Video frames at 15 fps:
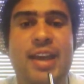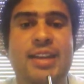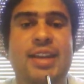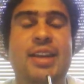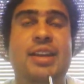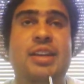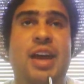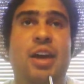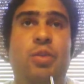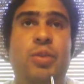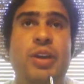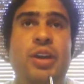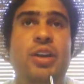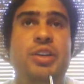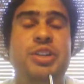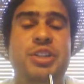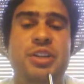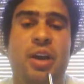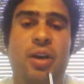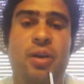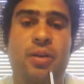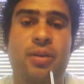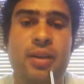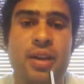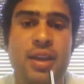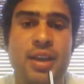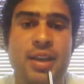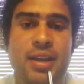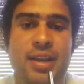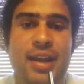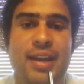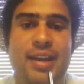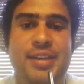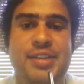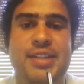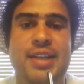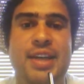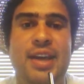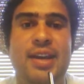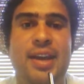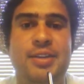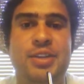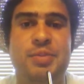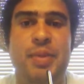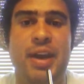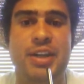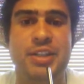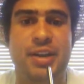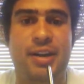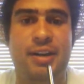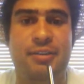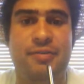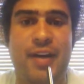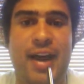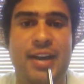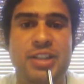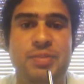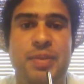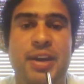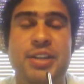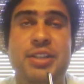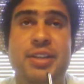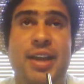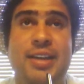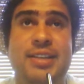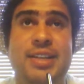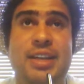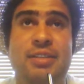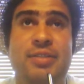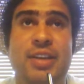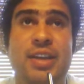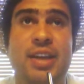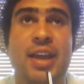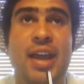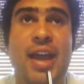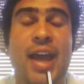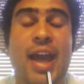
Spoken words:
did a real show like a CNN special or a Fox special on TV,